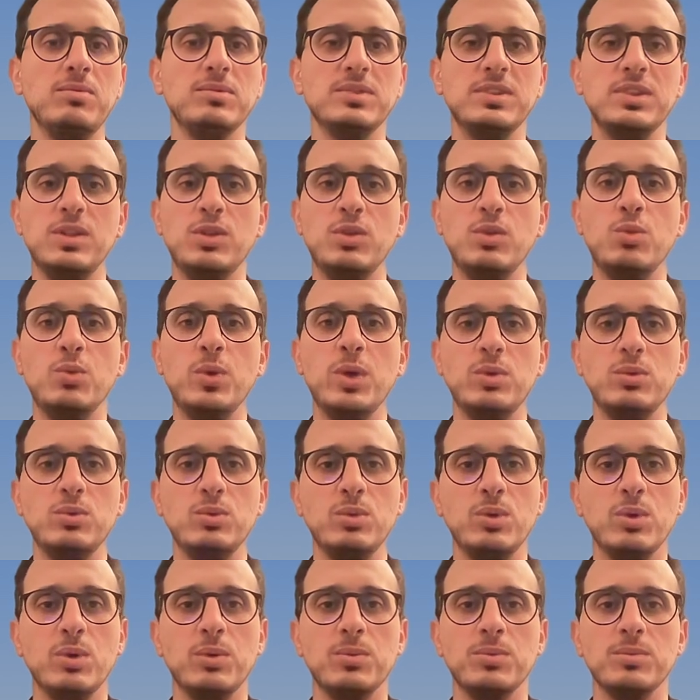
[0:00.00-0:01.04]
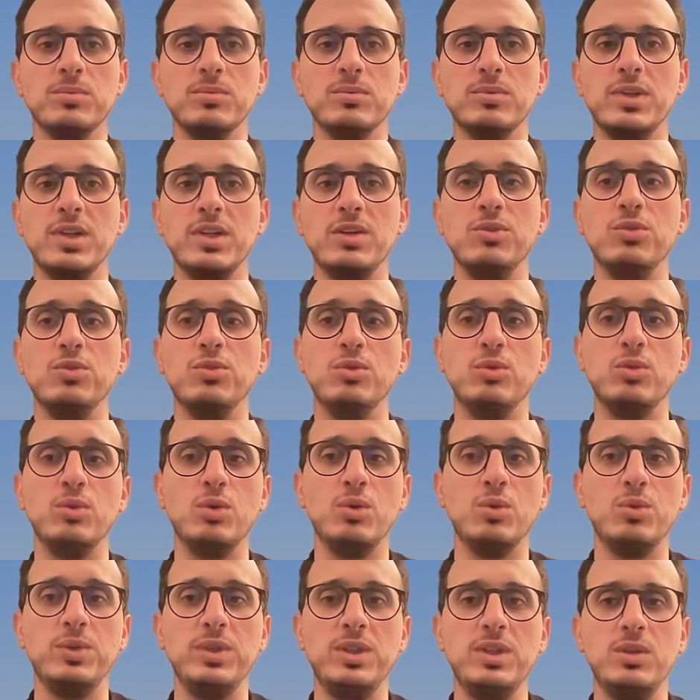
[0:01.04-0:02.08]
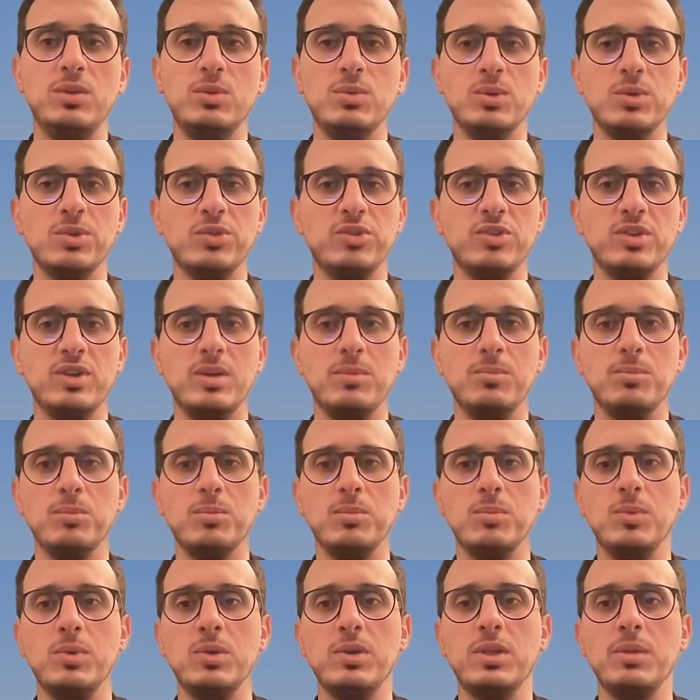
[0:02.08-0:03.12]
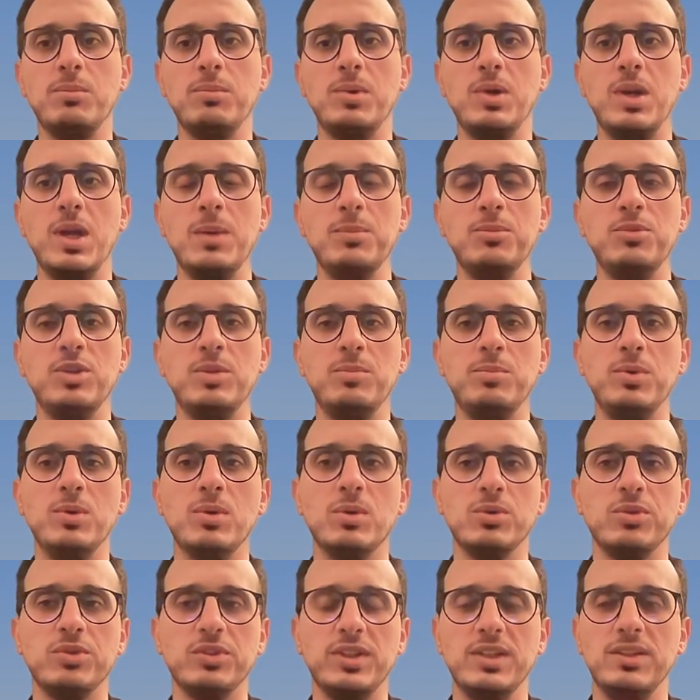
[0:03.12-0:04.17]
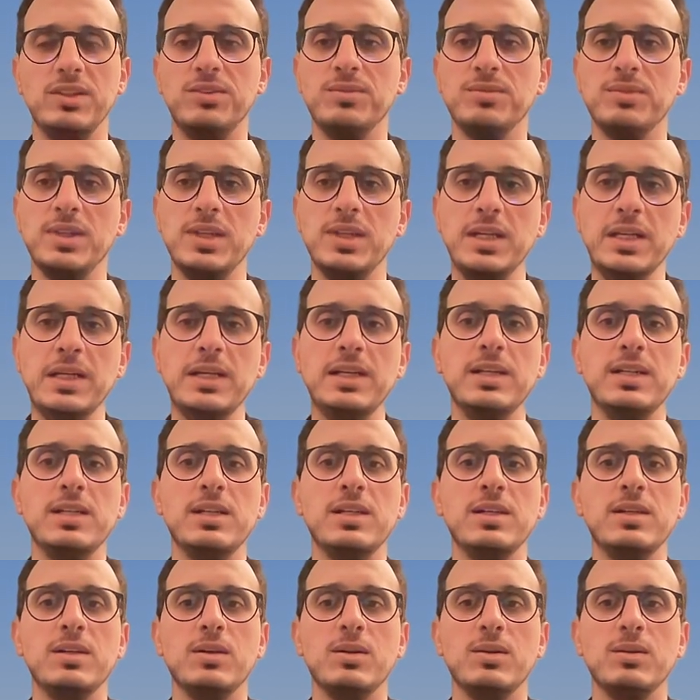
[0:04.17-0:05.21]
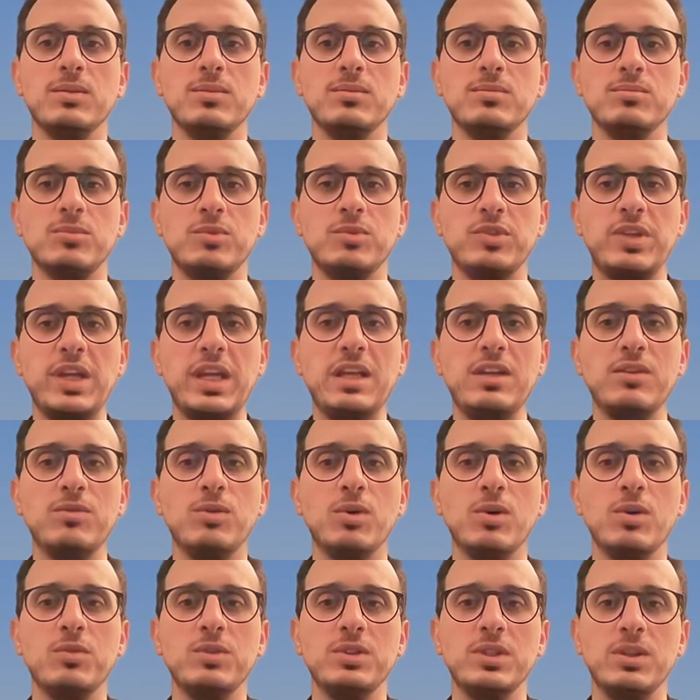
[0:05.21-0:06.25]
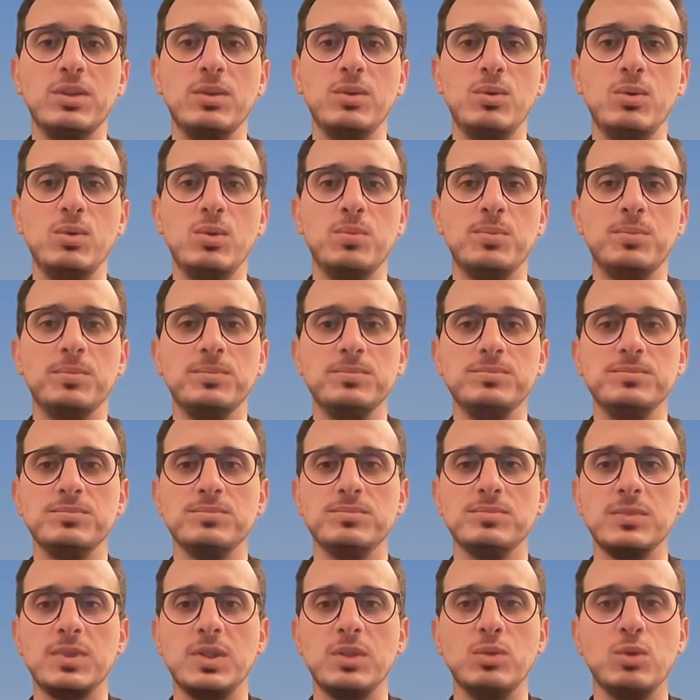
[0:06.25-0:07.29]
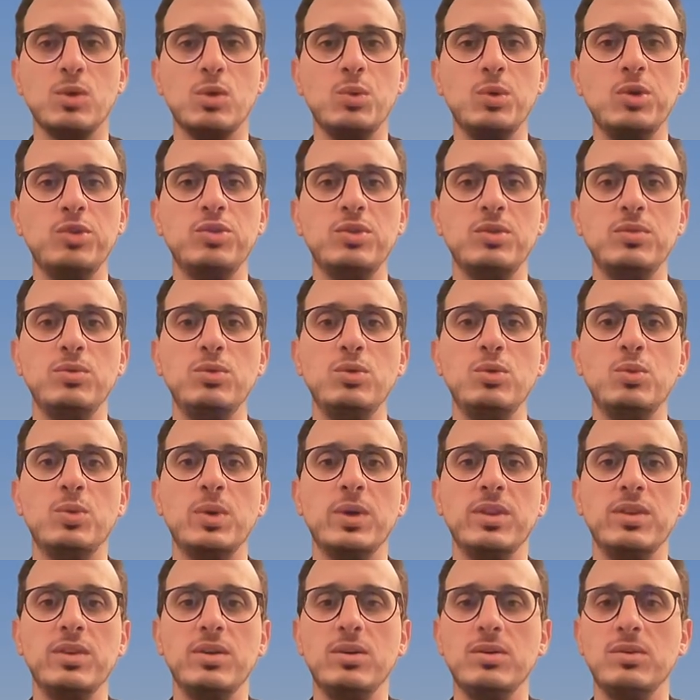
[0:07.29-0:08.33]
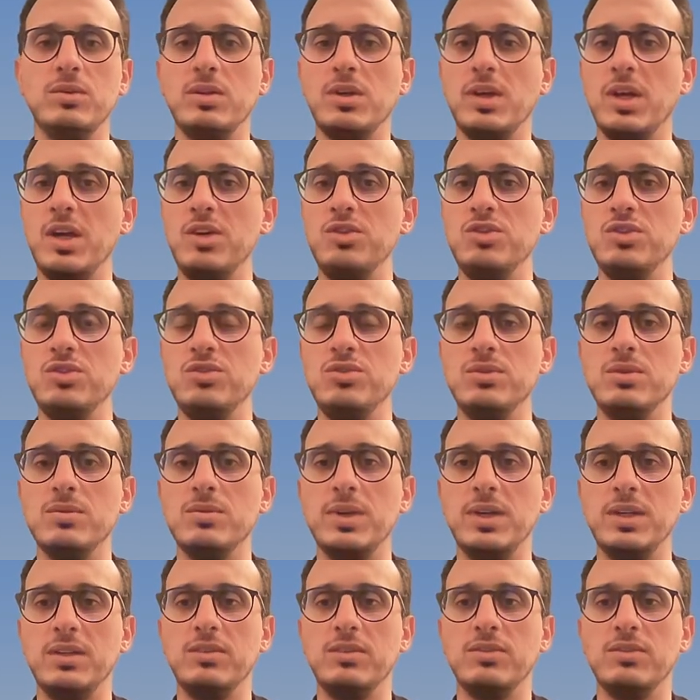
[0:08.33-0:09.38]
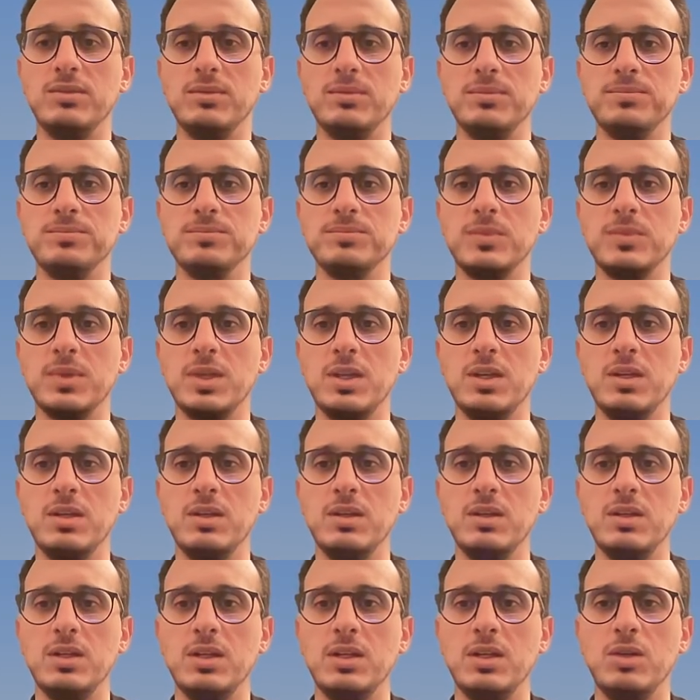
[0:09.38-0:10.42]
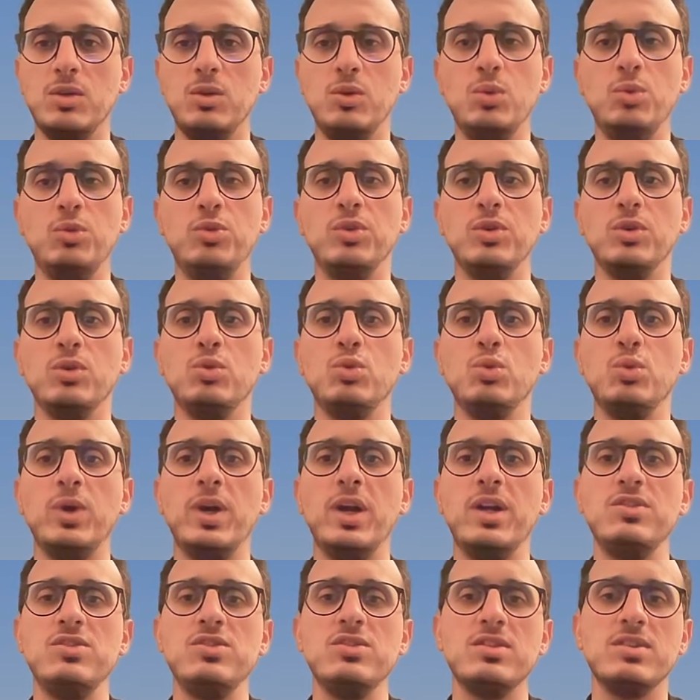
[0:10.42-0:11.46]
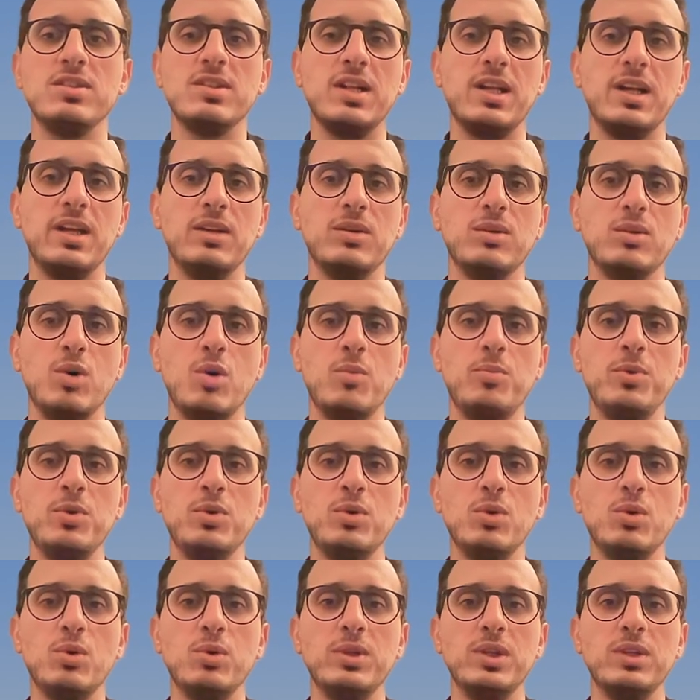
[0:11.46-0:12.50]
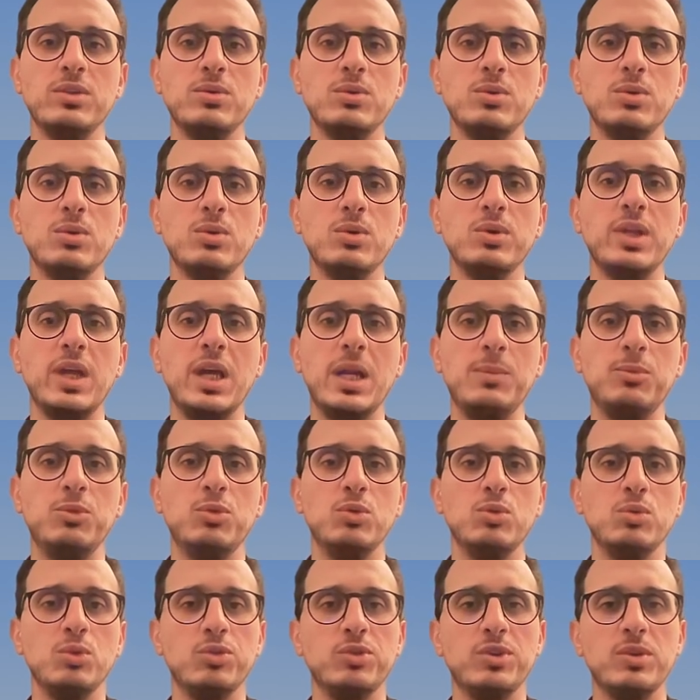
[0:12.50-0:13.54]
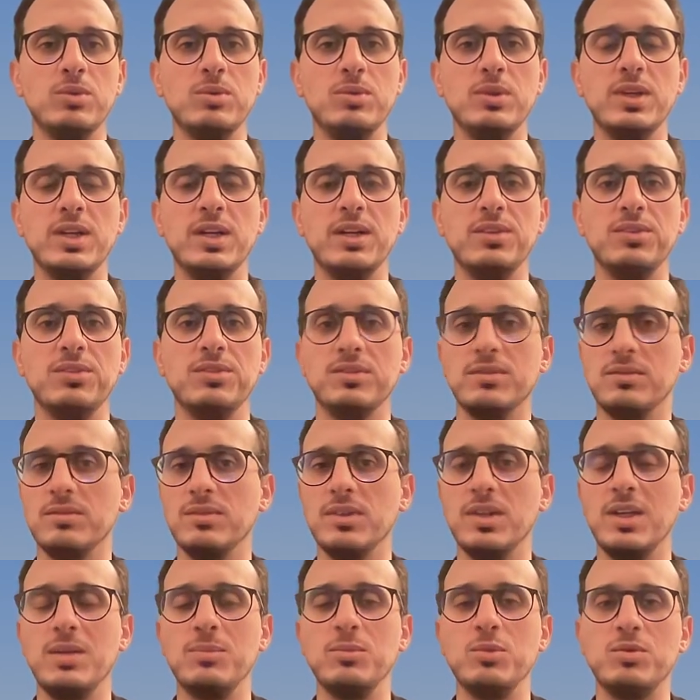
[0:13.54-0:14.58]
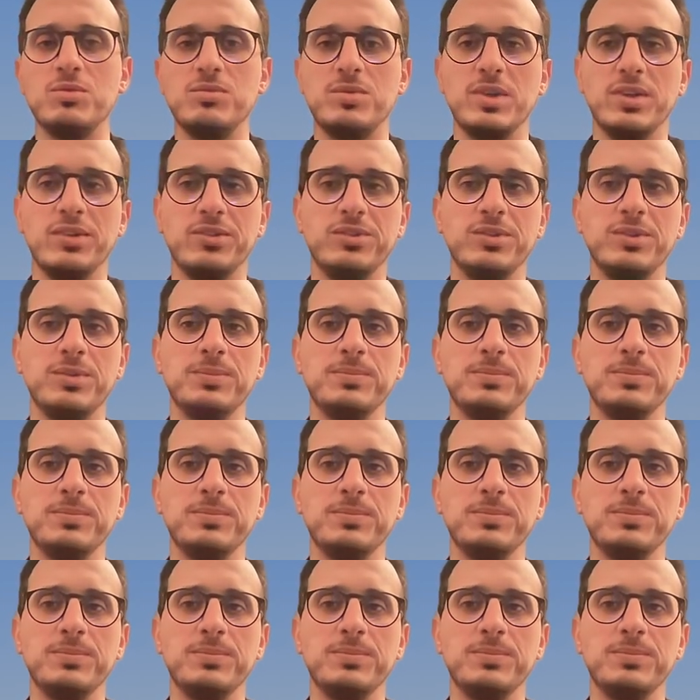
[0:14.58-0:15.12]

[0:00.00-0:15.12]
is the way to go. There is no need to install multiple MCP or skills. Stay involved in the loop and always review what the agent generates. Using two agents like OpenCode and RuCode helps you to stay organized and move faster.